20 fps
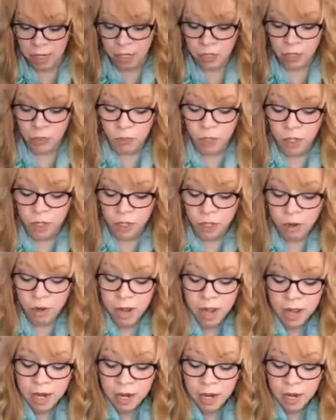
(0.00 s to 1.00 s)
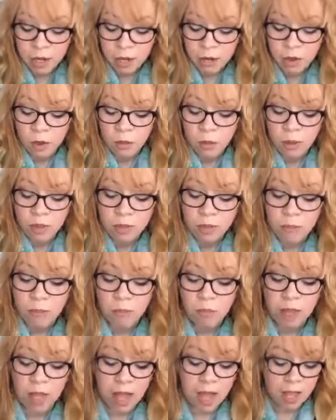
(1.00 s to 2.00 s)
And so we're going to go ahead and go with the
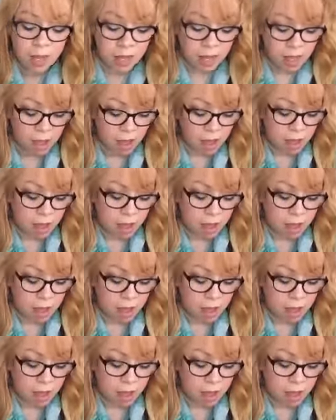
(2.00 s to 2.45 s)
black.